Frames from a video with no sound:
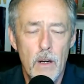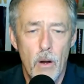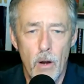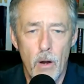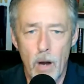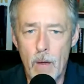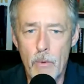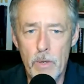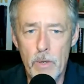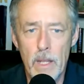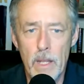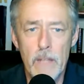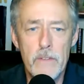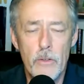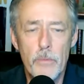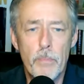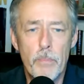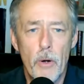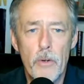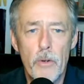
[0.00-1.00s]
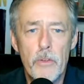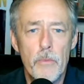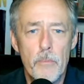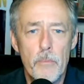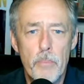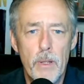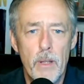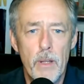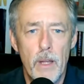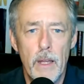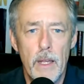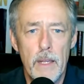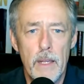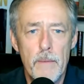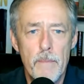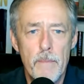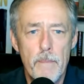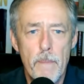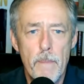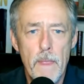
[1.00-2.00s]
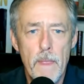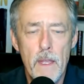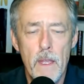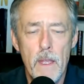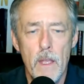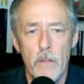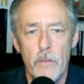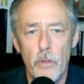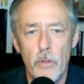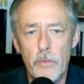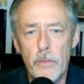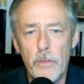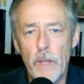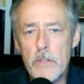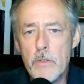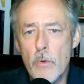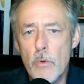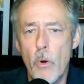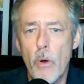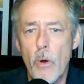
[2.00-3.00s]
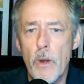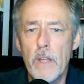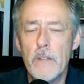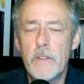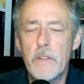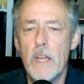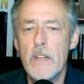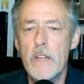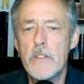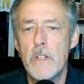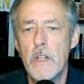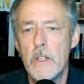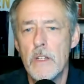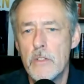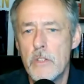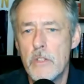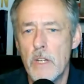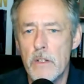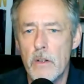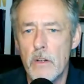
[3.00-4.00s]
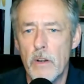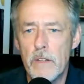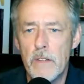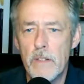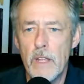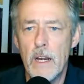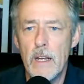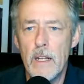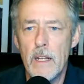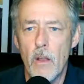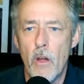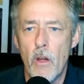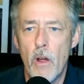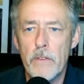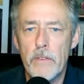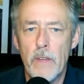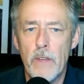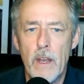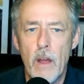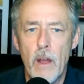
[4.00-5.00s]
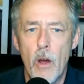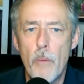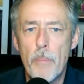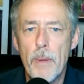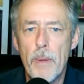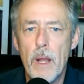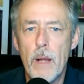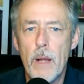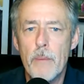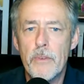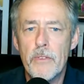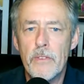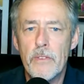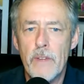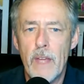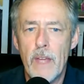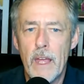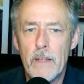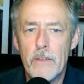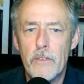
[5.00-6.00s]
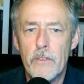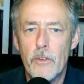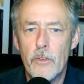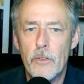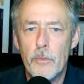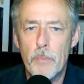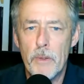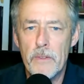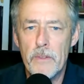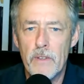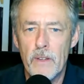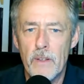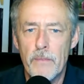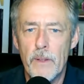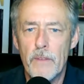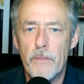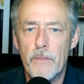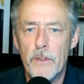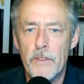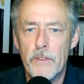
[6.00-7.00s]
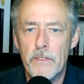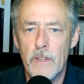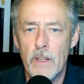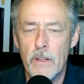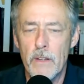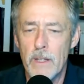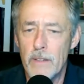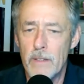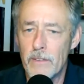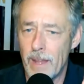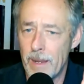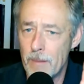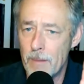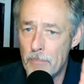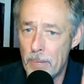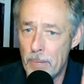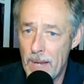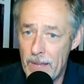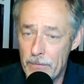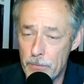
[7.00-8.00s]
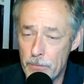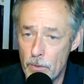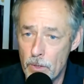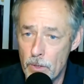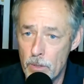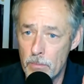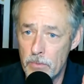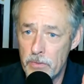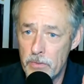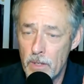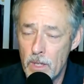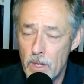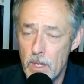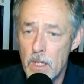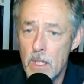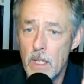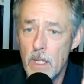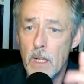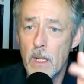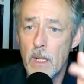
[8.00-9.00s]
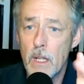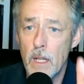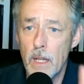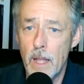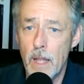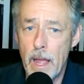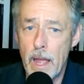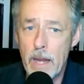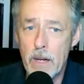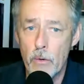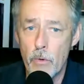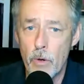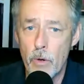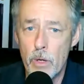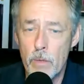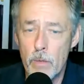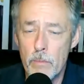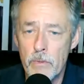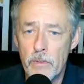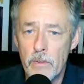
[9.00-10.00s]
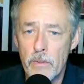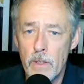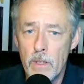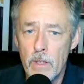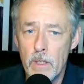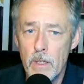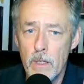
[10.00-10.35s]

or I would let this person play. So sexual orientation and gender identity laws that open up sex-specific facilities like bathrooms, locker rooms,